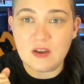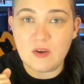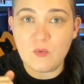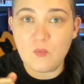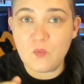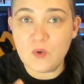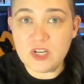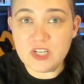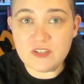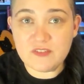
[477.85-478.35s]

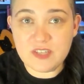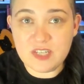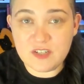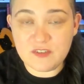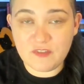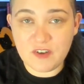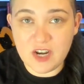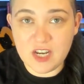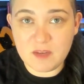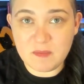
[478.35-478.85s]
which of these
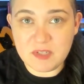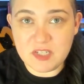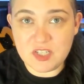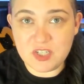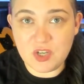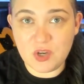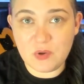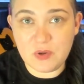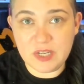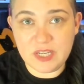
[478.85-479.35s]
fragments
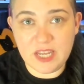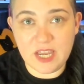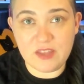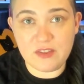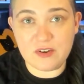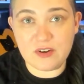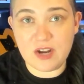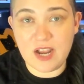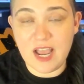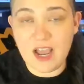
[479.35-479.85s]
go
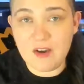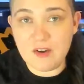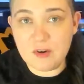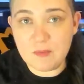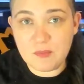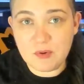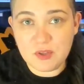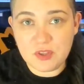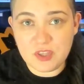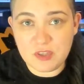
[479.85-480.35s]
together, how to
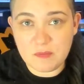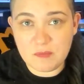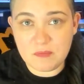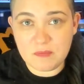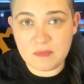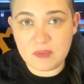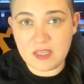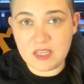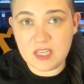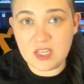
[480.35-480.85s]
put
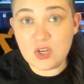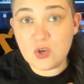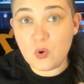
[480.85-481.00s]
them in